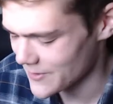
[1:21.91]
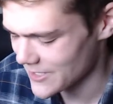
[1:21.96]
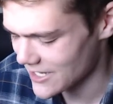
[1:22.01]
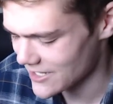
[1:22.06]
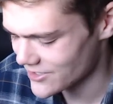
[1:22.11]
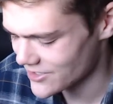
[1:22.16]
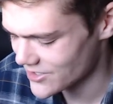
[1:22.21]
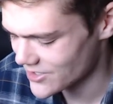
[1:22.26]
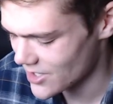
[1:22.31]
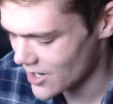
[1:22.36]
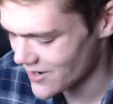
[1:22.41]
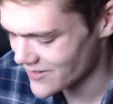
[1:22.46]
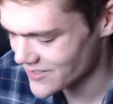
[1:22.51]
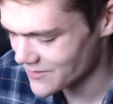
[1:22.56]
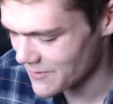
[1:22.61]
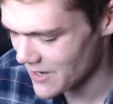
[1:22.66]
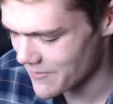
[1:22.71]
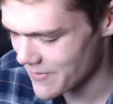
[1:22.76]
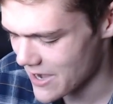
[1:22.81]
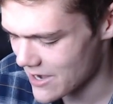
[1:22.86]
I just talked to
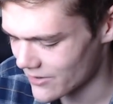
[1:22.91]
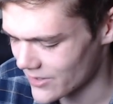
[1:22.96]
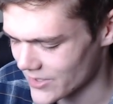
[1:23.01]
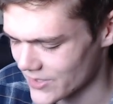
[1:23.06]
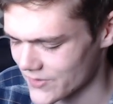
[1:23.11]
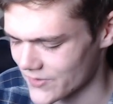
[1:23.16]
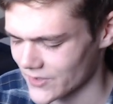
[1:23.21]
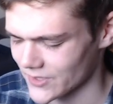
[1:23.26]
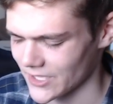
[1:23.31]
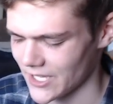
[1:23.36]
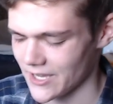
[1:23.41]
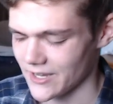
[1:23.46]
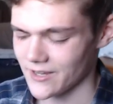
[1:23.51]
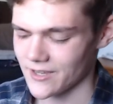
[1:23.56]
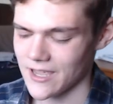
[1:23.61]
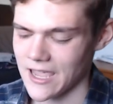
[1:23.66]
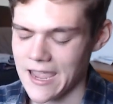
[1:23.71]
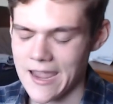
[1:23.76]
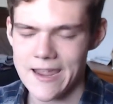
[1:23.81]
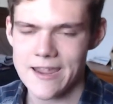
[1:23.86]
my parents for like
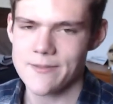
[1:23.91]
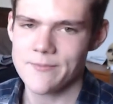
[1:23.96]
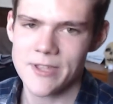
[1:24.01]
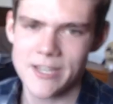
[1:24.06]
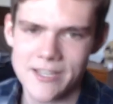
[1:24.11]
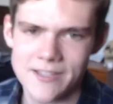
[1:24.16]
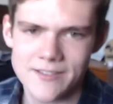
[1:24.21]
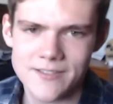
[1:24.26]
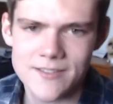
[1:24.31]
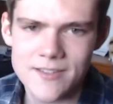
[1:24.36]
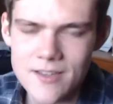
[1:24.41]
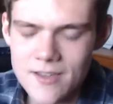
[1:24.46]
eight minutes.